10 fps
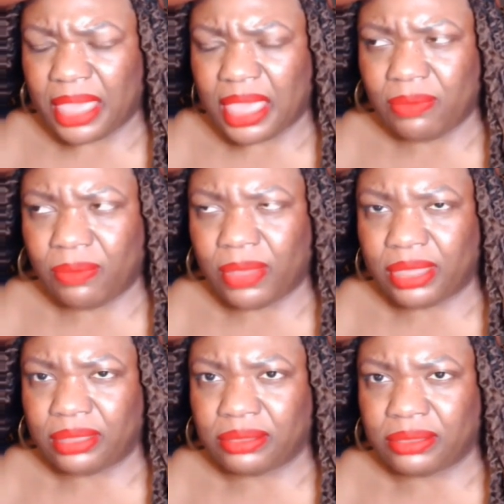he
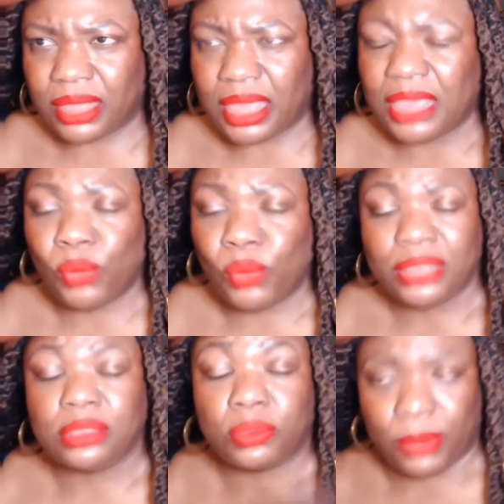was he
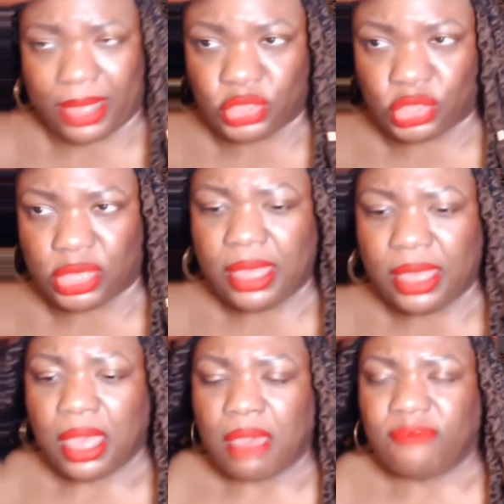went to Russia
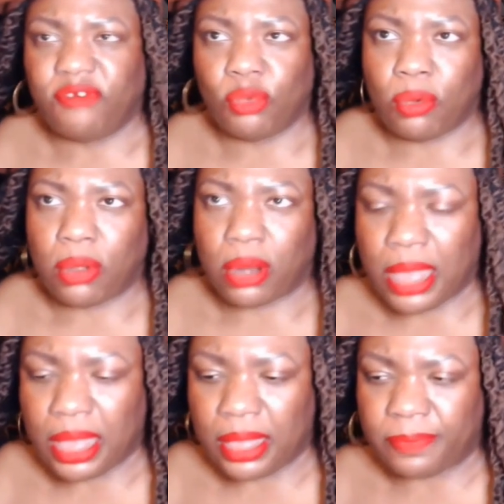for
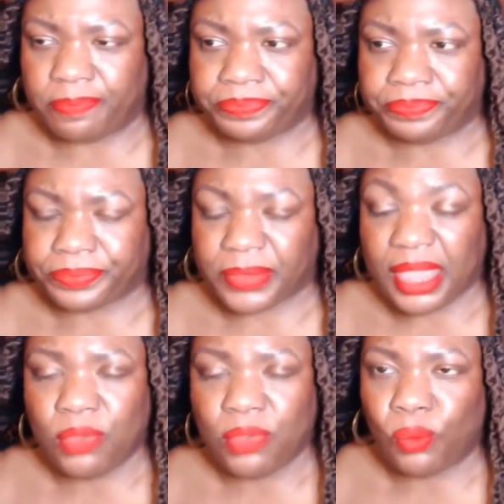um,
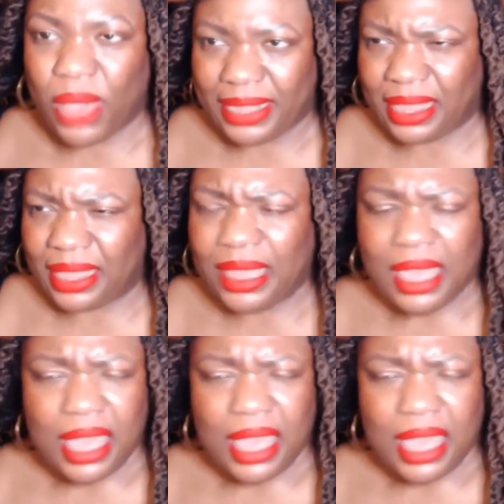a wedding,